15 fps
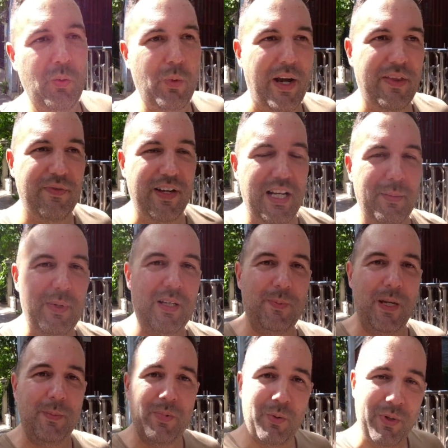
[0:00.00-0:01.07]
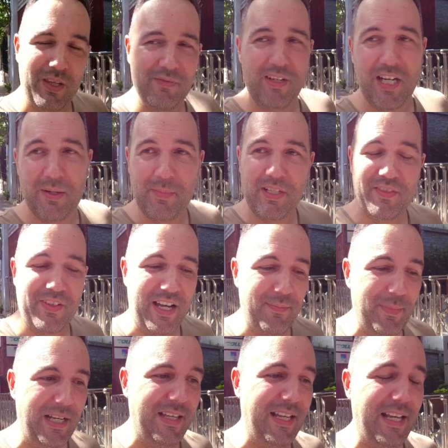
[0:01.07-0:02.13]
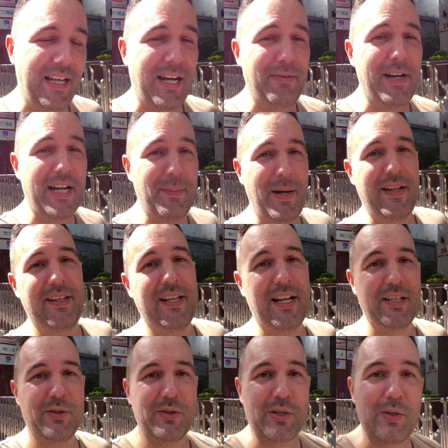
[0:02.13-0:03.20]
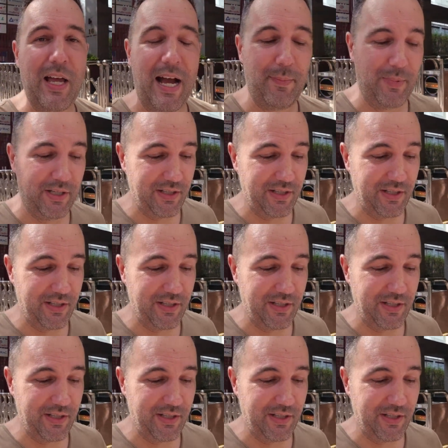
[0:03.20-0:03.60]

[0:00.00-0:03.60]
with Vietnamese people, with the Vietnamese family, then I recommend that you do that,